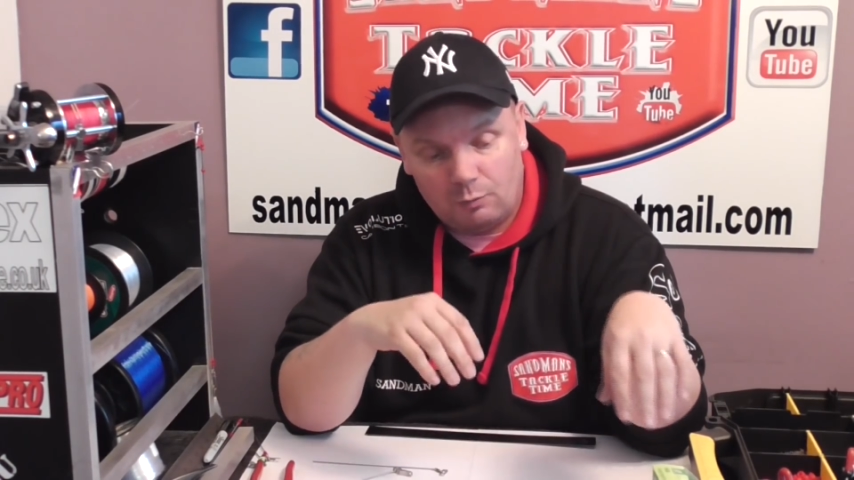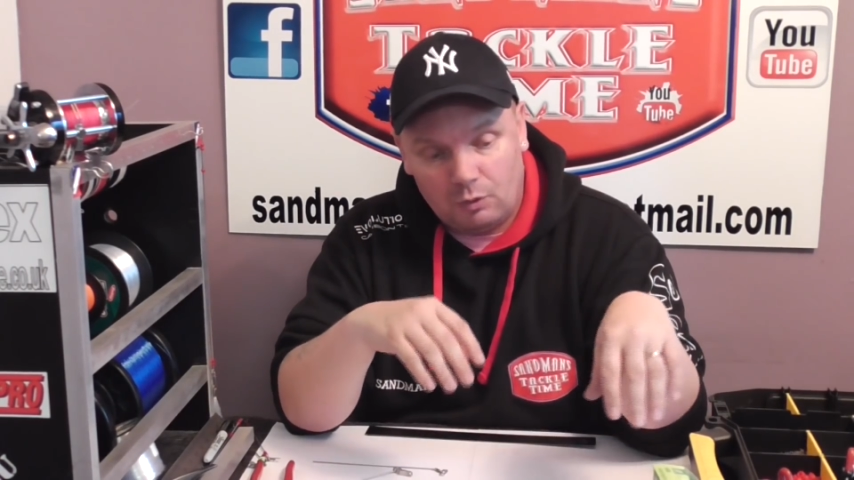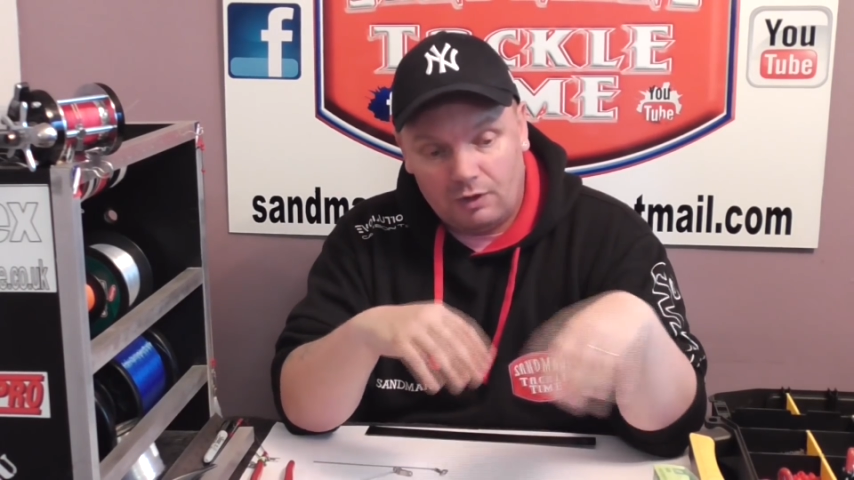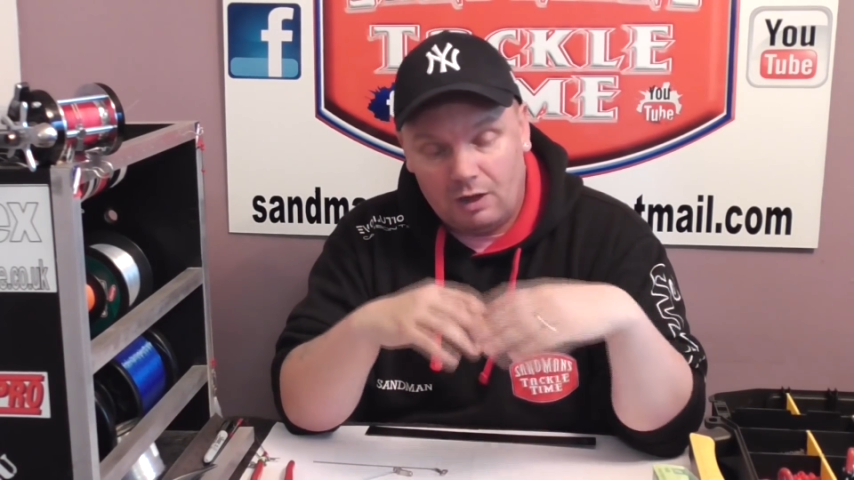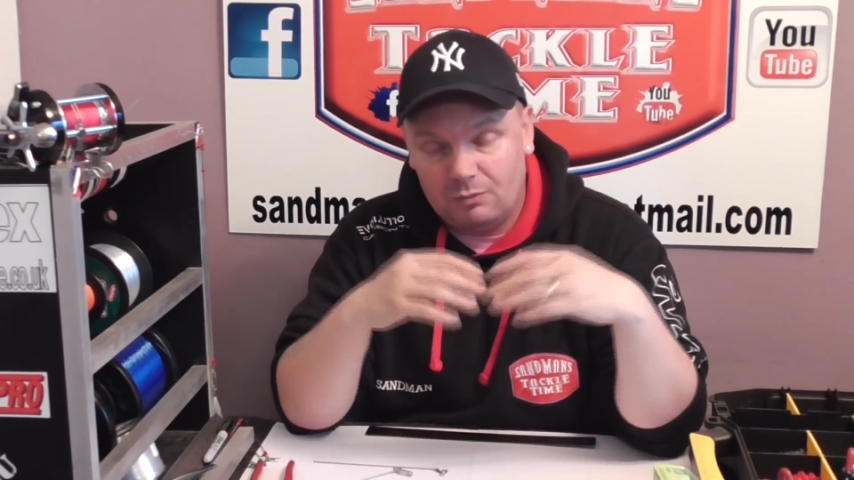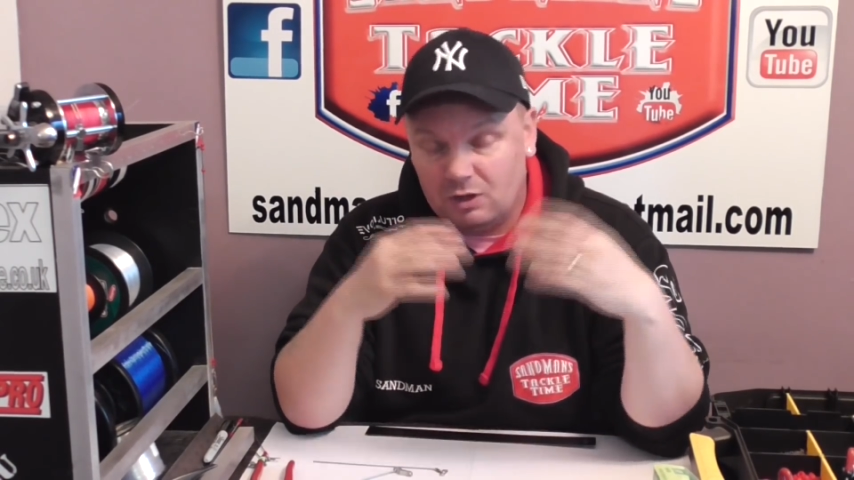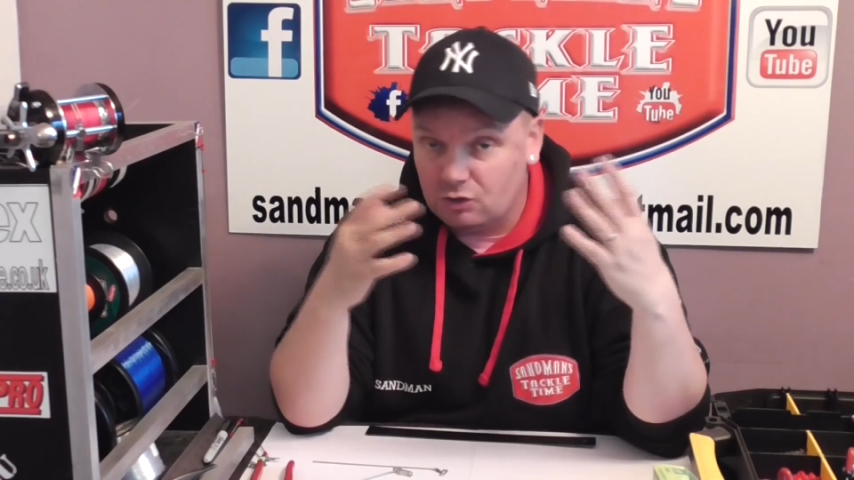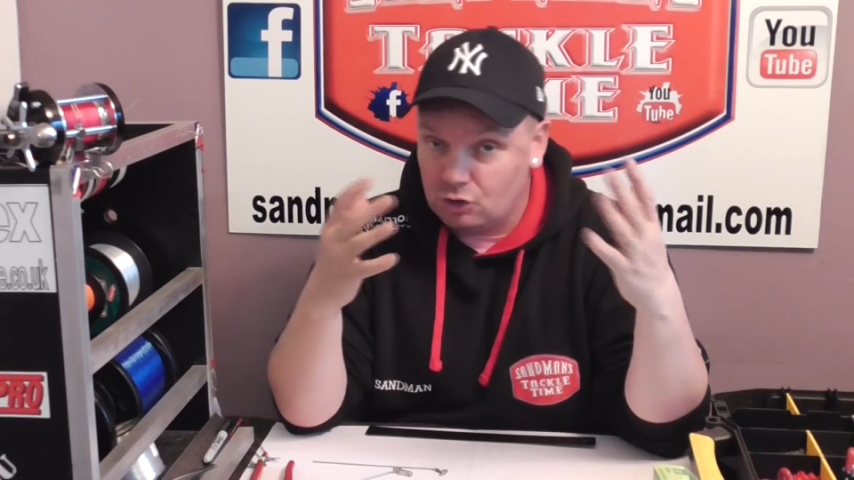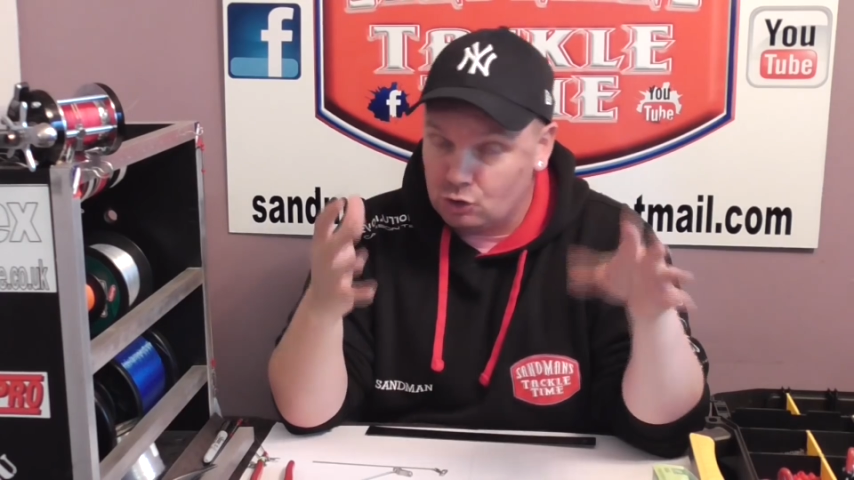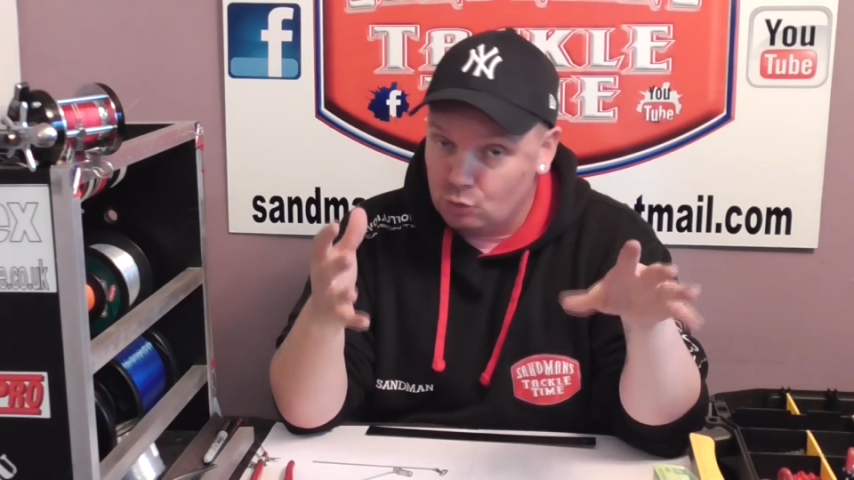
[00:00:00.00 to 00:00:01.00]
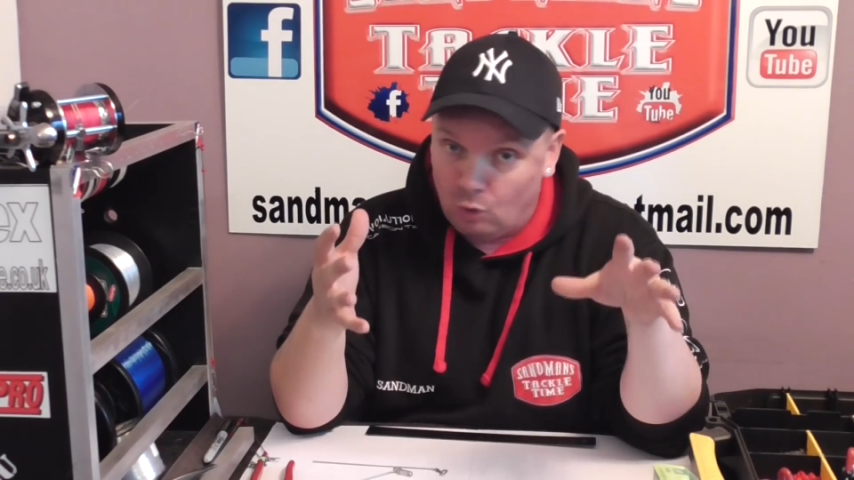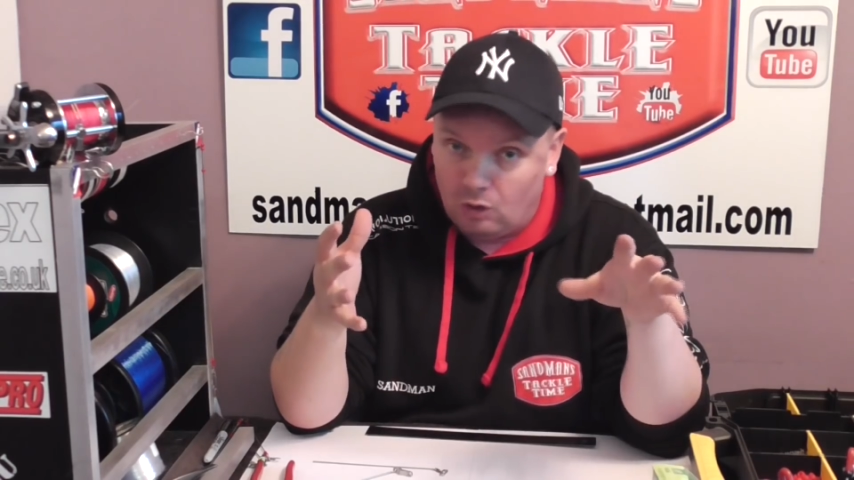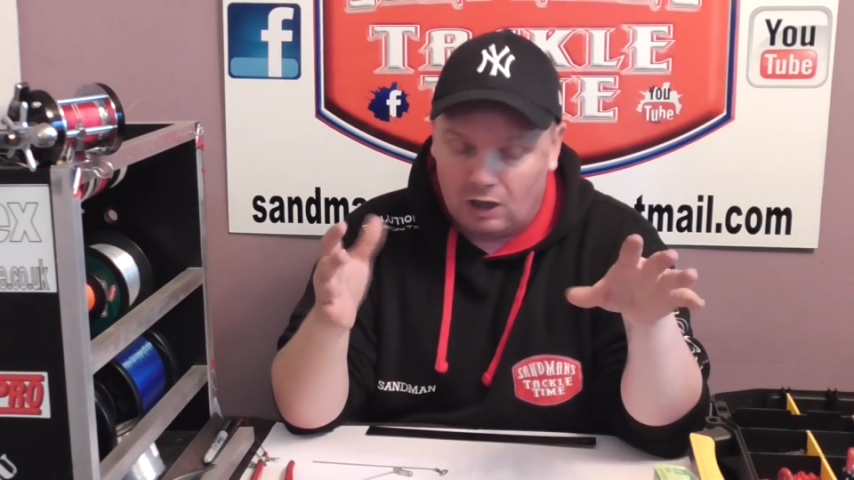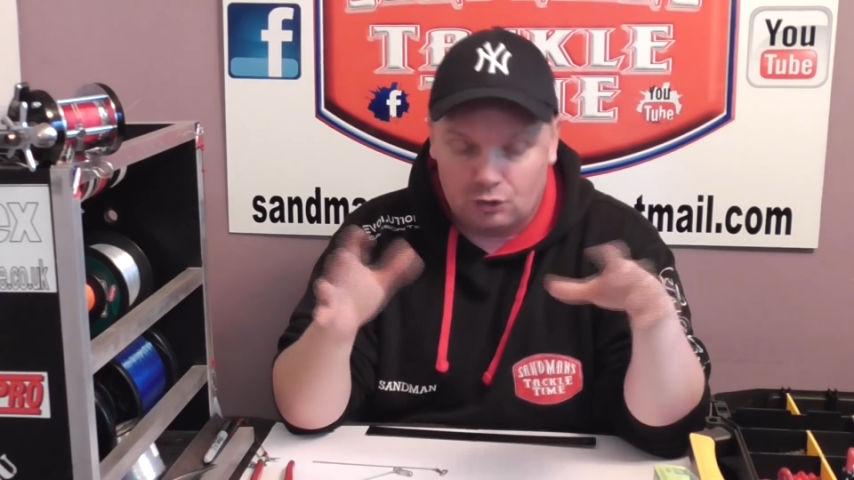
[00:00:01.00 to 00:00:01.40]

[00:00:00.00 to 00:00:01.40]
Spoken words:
of one of them? The answer is no.